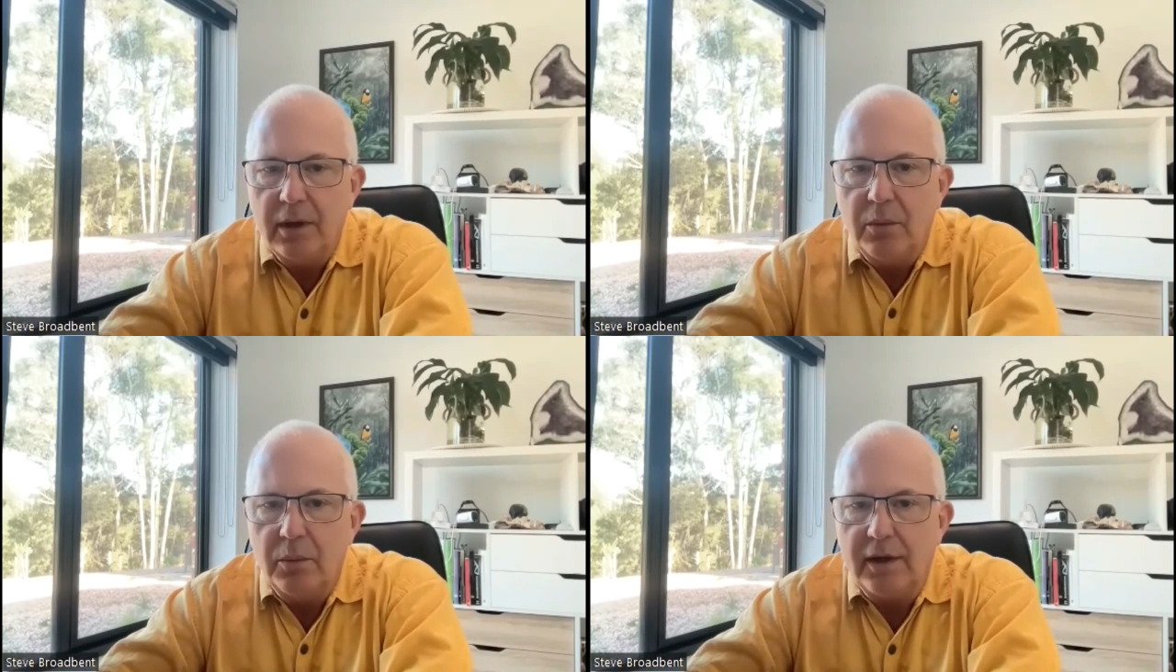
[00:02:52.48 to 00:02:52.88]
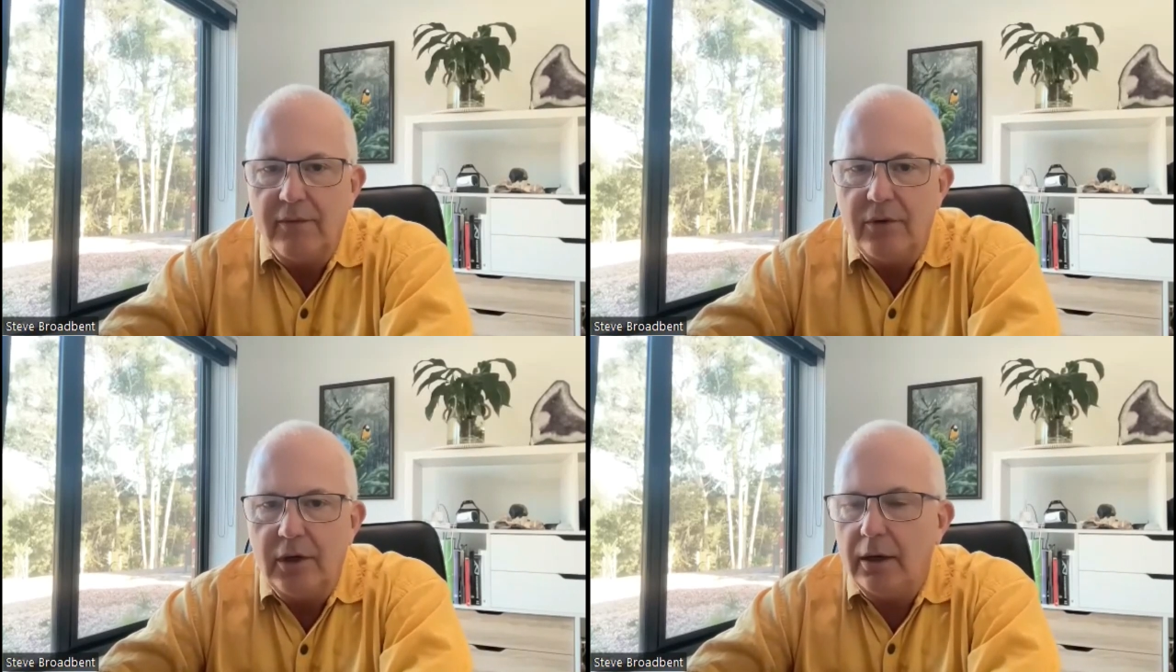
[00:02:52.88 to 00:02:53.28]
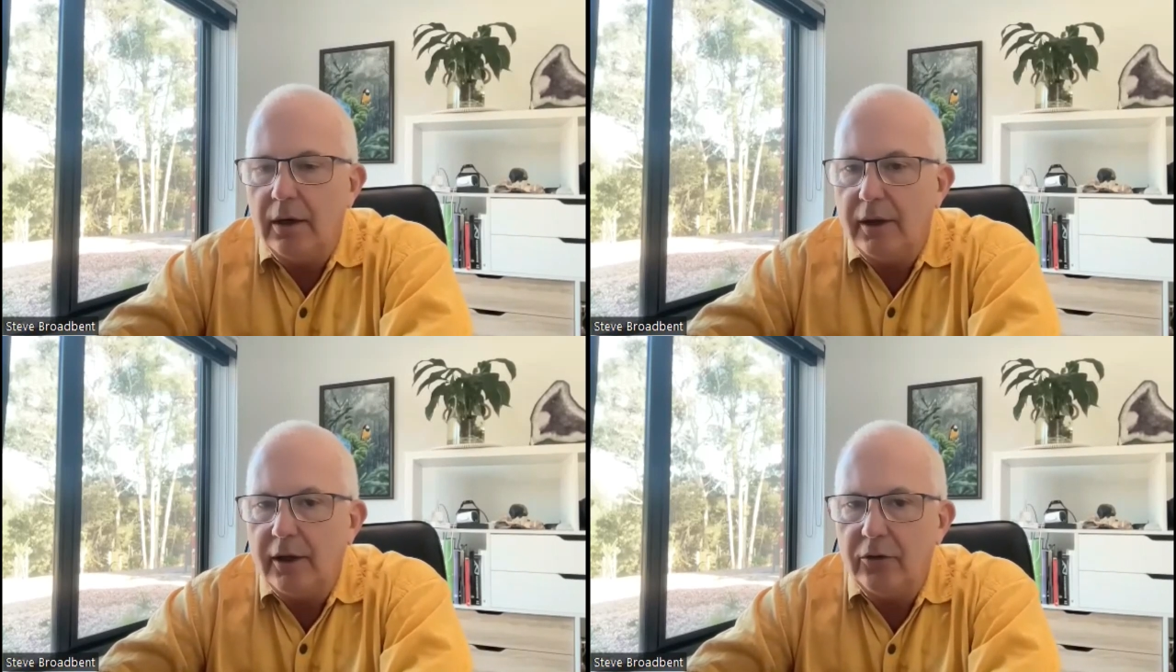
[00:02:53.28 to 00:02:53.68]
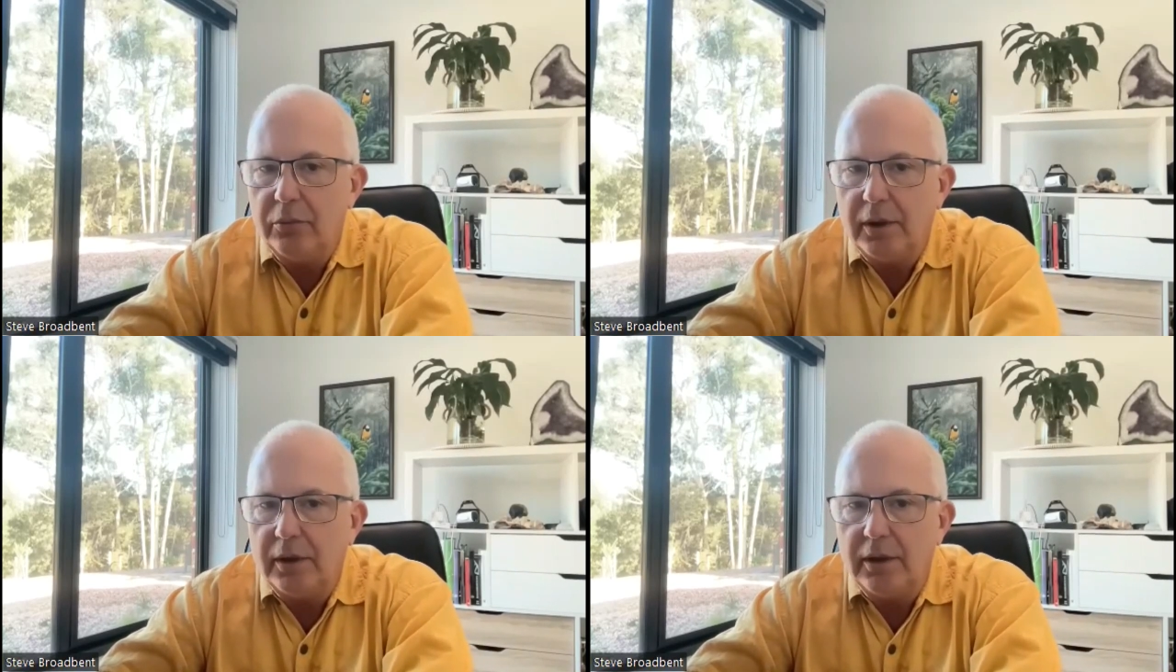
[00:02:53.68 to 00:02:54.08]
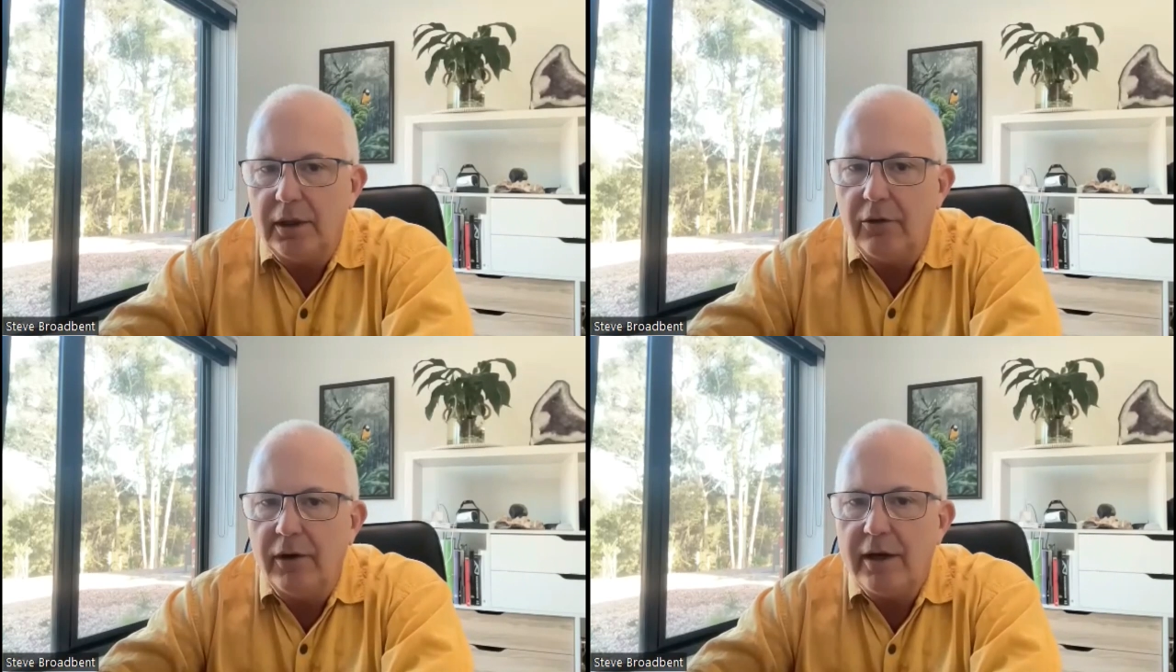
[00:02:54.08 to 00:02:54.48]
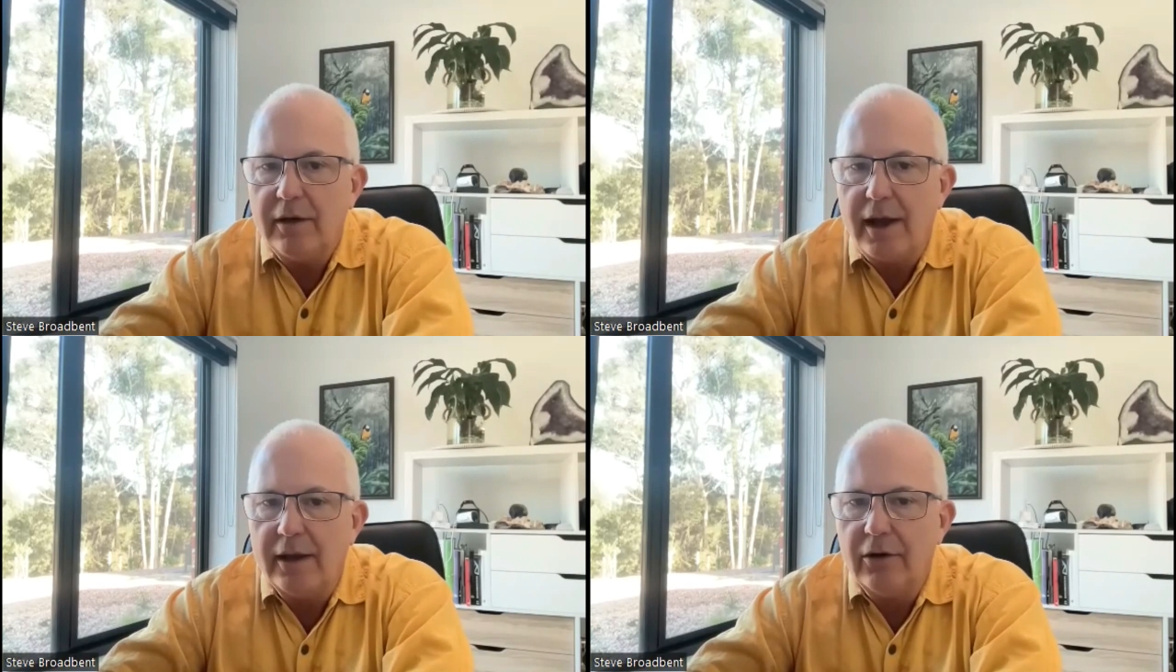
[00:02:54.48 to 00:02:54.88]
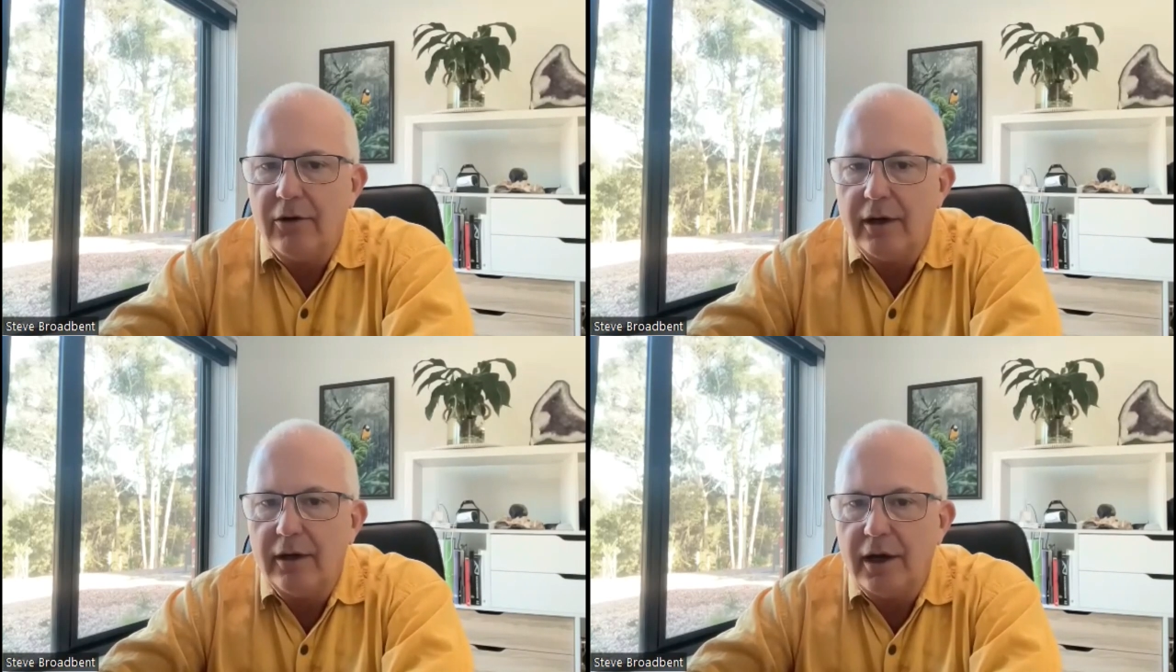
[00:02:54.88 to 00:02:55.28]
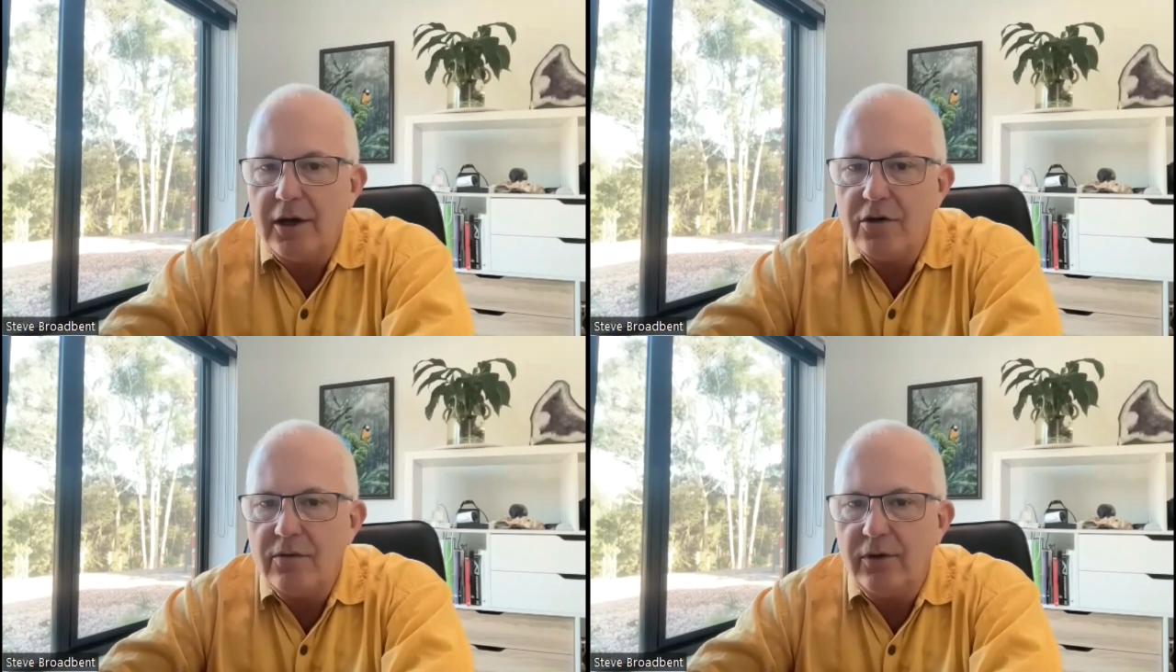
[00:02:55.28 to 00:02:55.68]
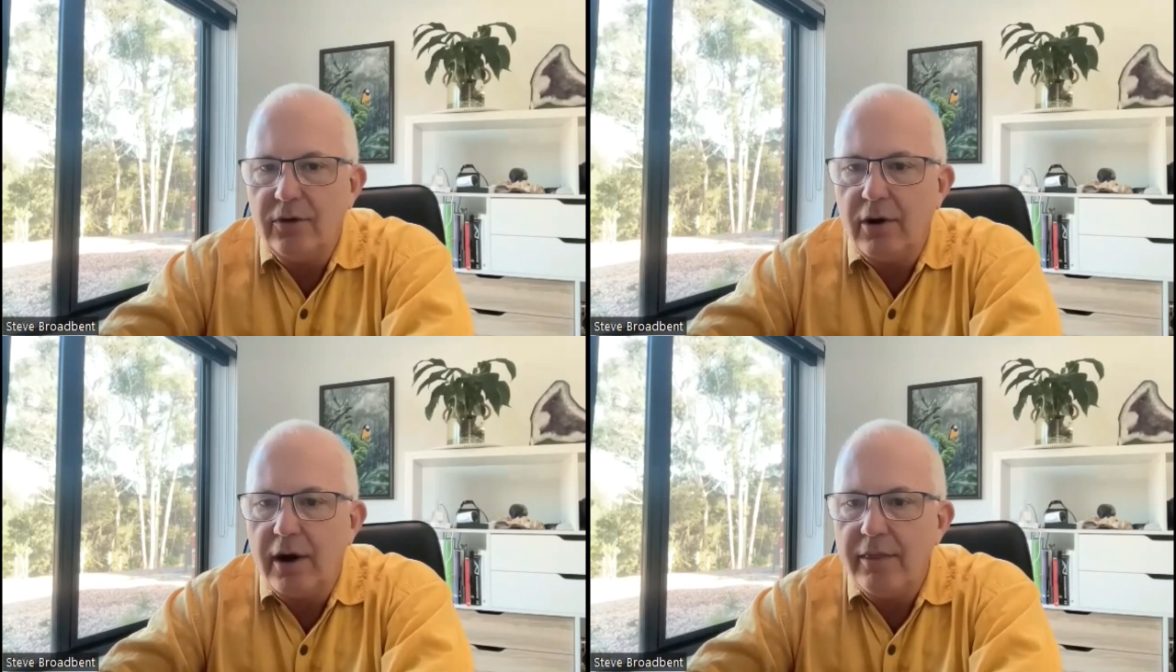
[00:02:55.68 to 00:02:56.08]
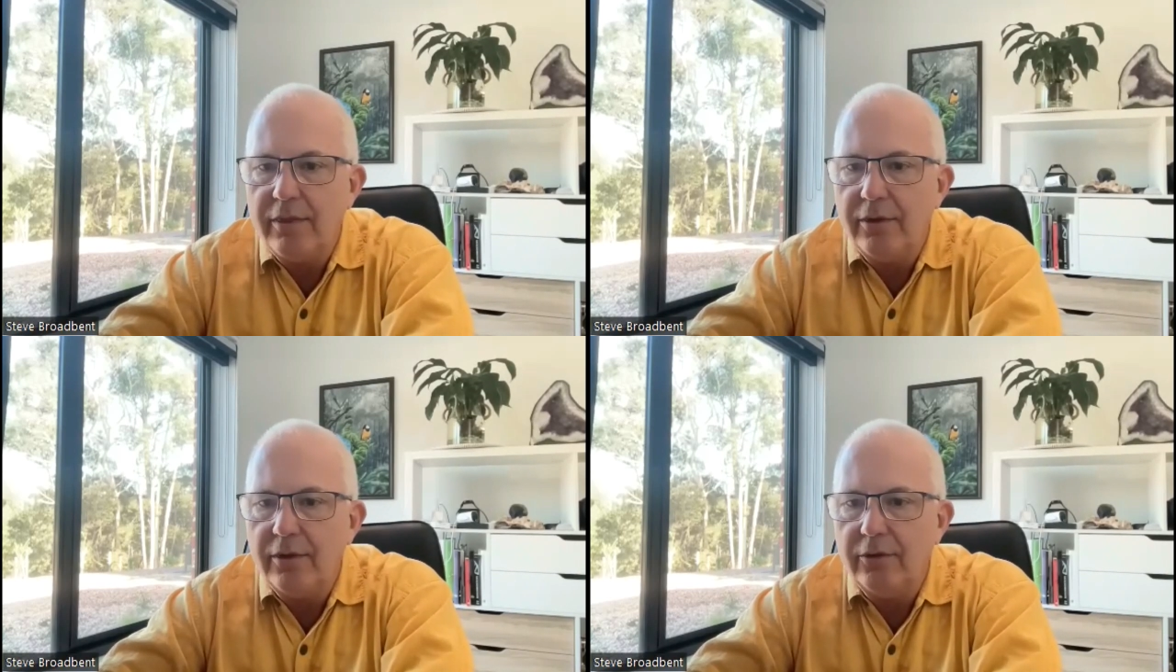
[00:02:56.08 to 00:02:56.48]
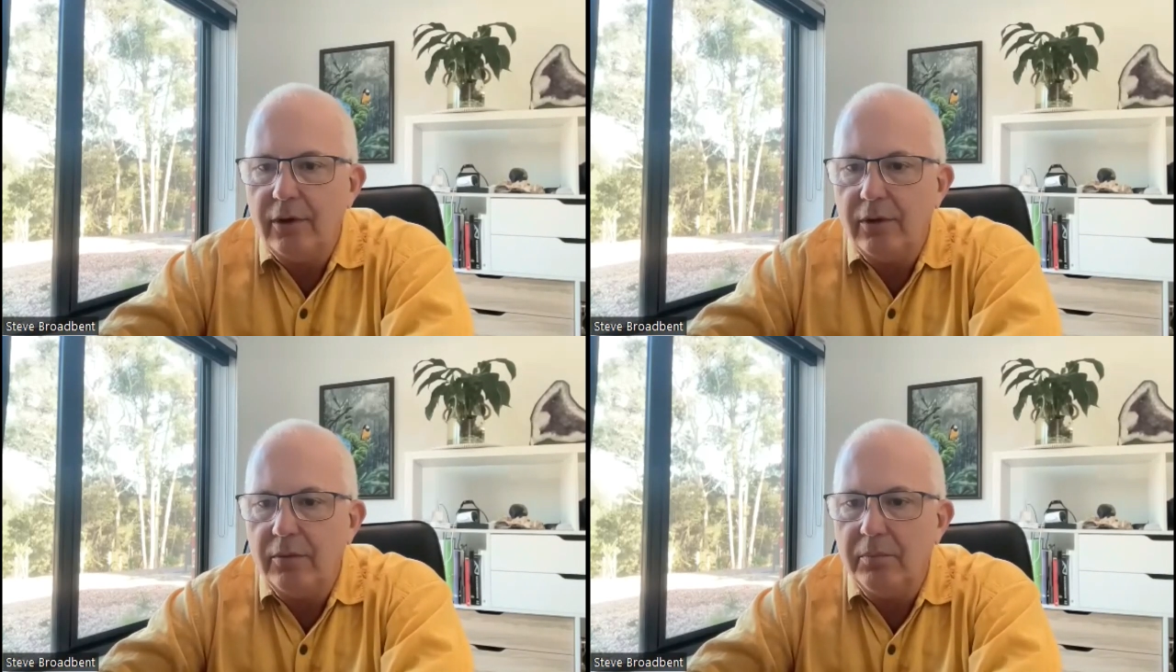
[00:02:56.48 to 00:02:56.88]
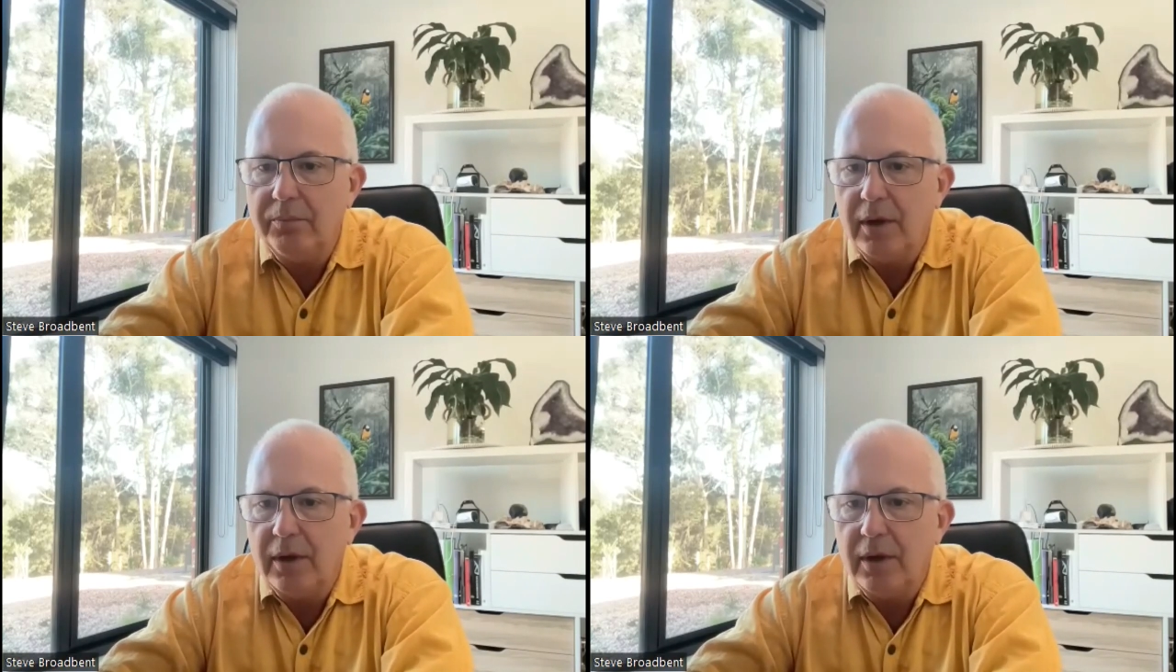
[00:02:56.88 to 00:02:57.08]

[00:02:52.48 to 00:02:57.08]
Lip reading: We've done things with the Green Tag accreditation for Trithor, so that